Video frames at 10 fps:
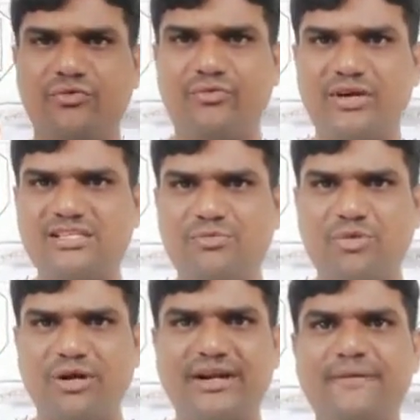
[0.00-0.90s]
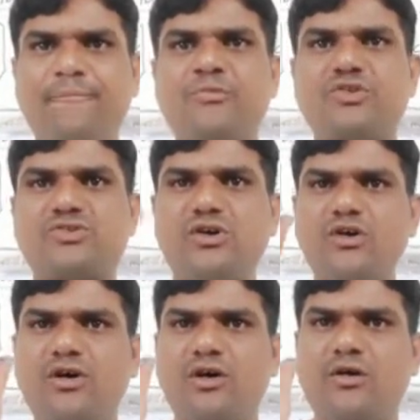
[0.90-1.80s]
What is important?
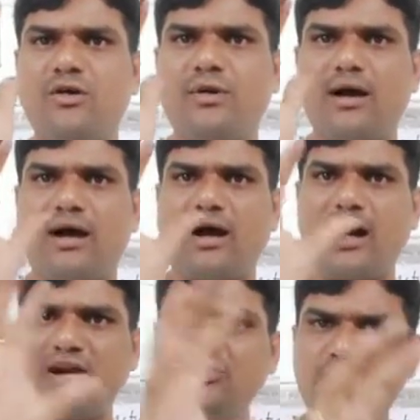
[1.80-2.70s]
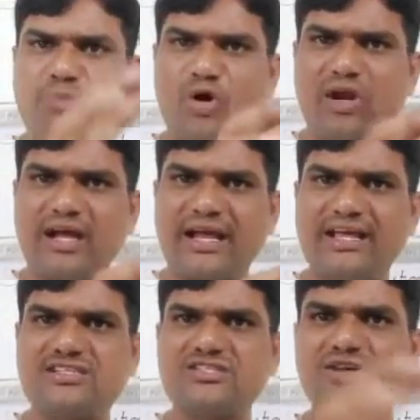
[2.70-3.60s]
So
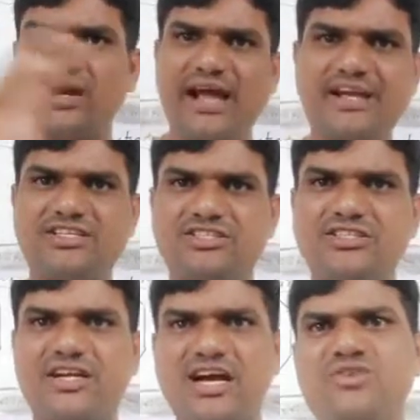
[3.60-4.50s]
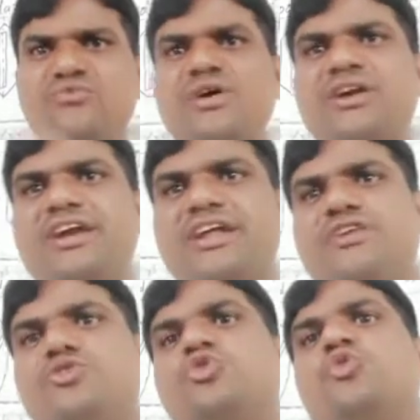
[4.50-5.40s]
unpolarized light converted
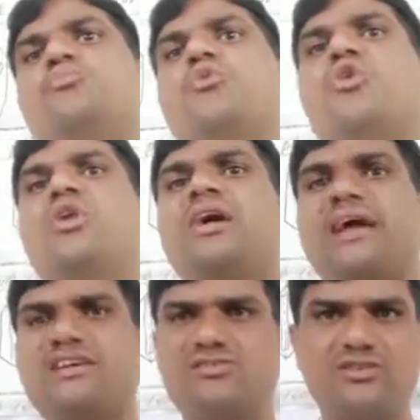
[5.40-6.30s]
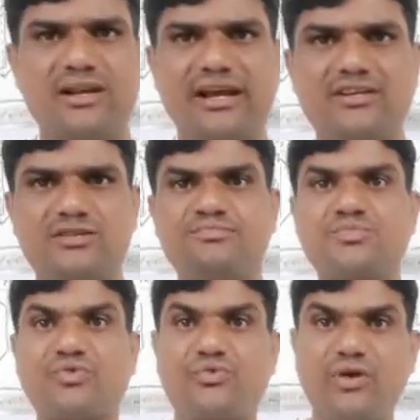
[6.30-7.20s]
into polarized light.
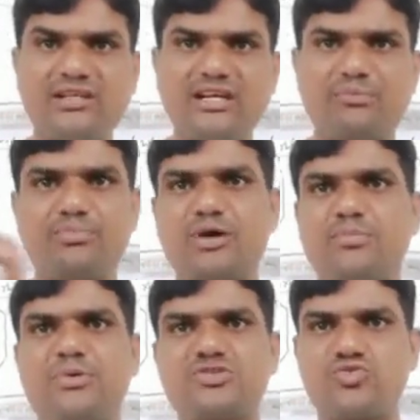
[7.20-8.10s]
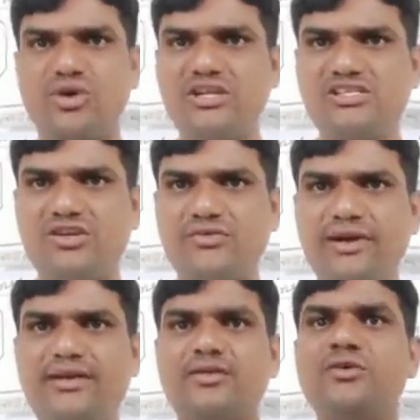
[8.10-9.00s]
For that purpose, what is
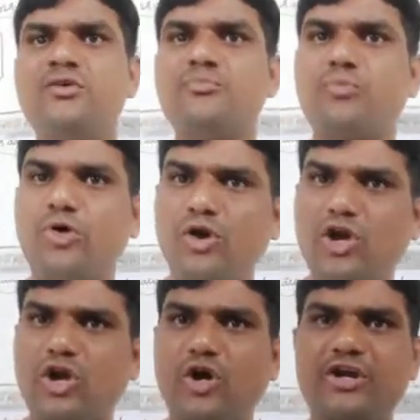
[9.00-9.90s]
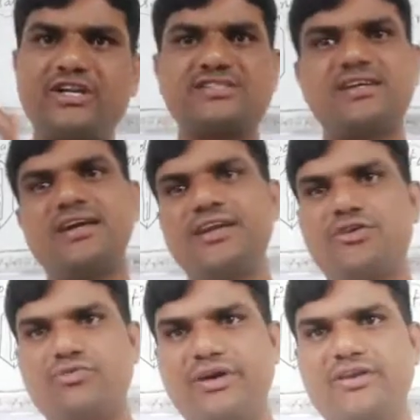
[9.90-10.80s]
required? Polaroids are
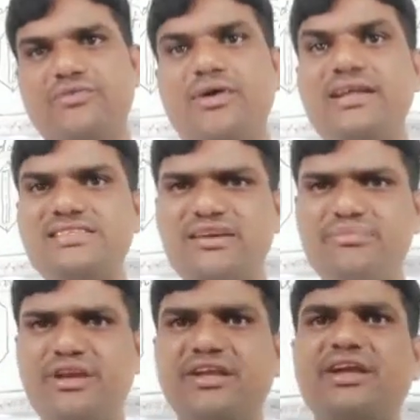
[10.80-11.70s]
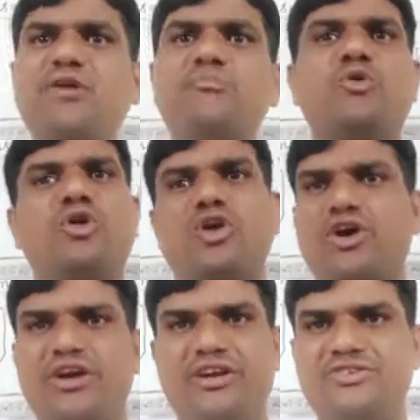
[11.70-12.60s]
required. What is the meaning of
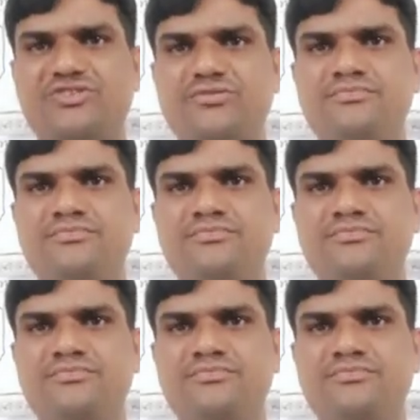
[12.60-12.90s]
Polaroids?